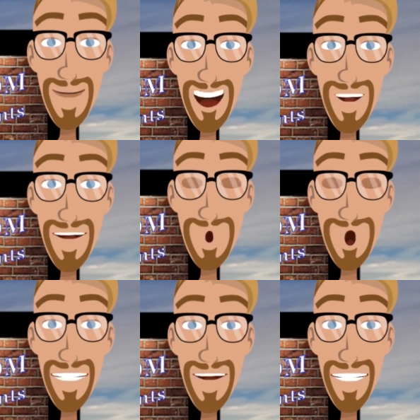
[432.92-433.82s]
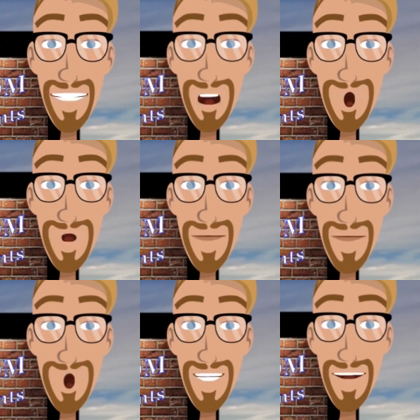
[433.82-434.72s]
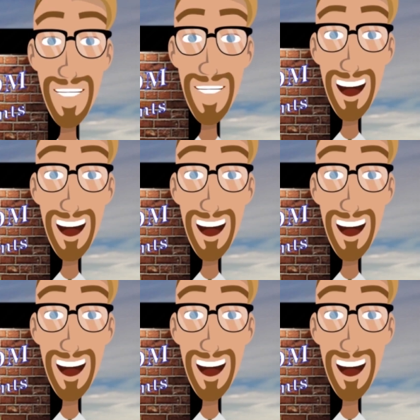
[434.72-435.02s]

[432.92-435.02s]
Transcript: I'll be watching some more of what JM